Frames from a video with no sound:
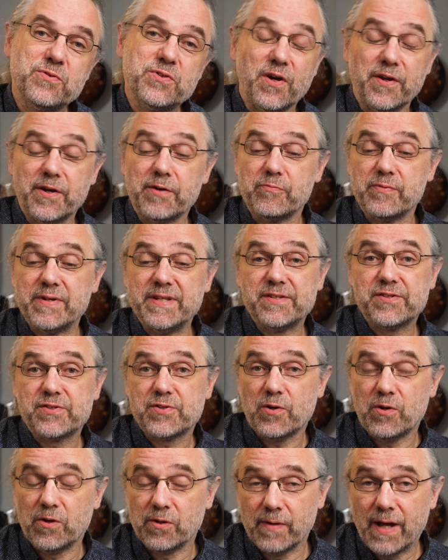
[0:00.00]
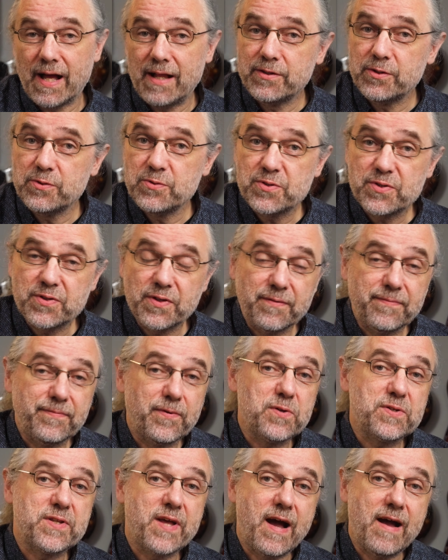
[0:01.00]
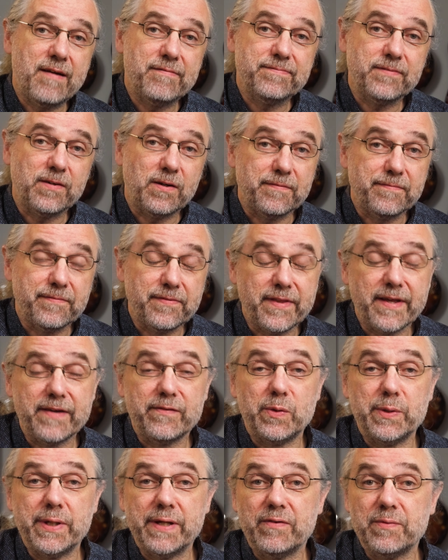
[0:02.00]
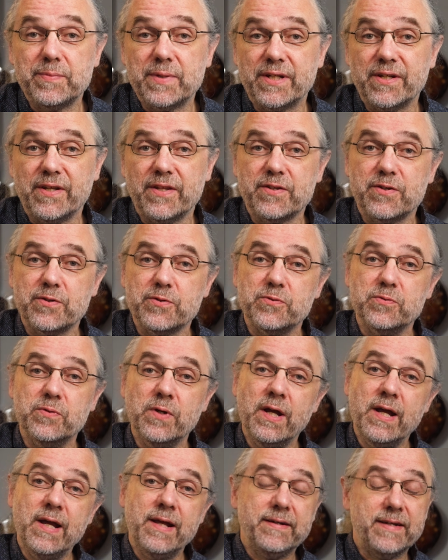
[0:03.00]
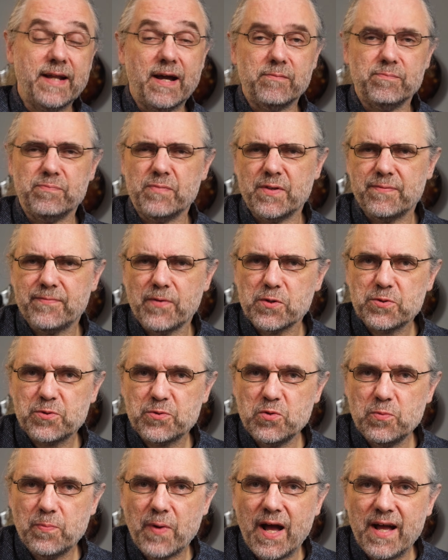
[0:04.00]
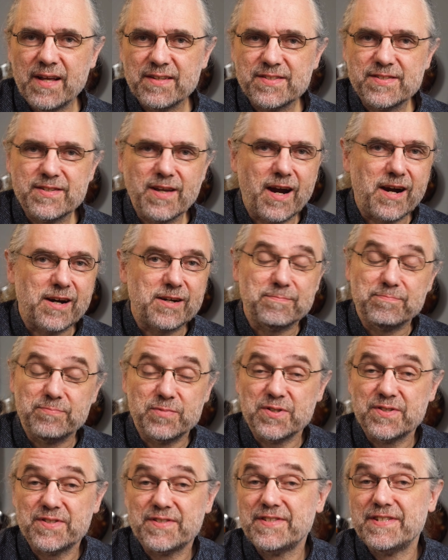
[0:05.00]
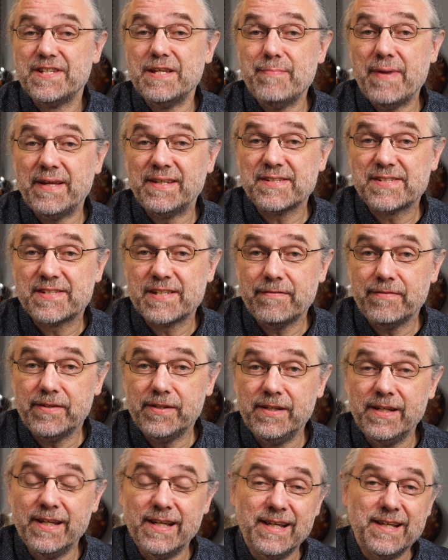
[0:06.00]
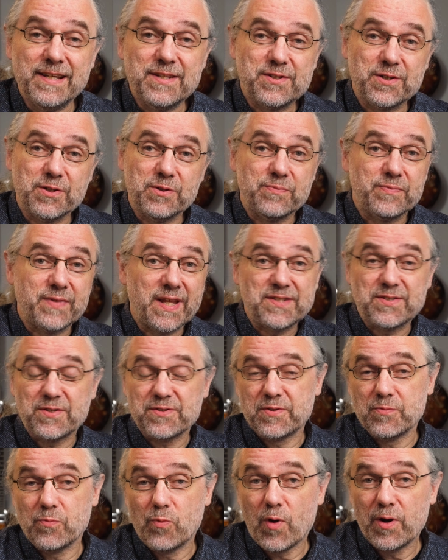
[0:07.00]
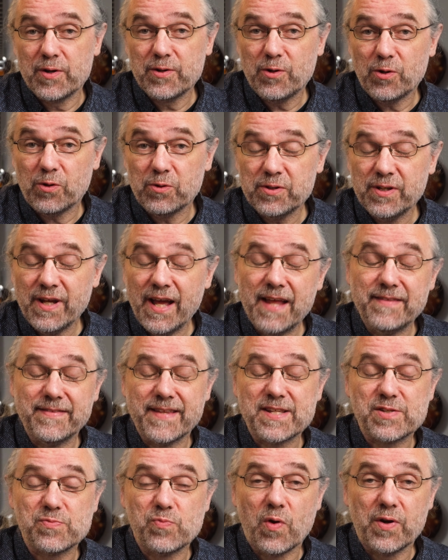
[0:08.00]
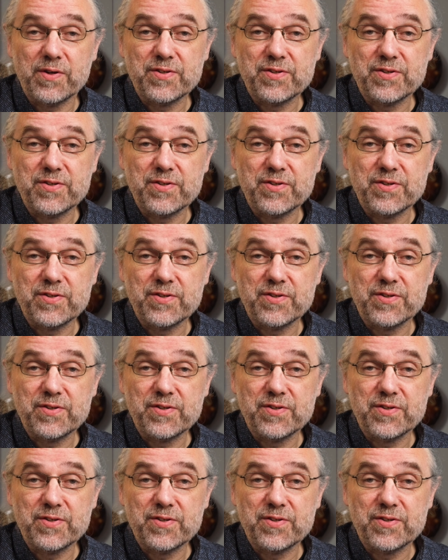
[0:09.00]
on a real song. I'll use the first half of There Will Never Be Another You. Now, the first 2 bars are just C major 7, so that's just the 1 chord, and that's 1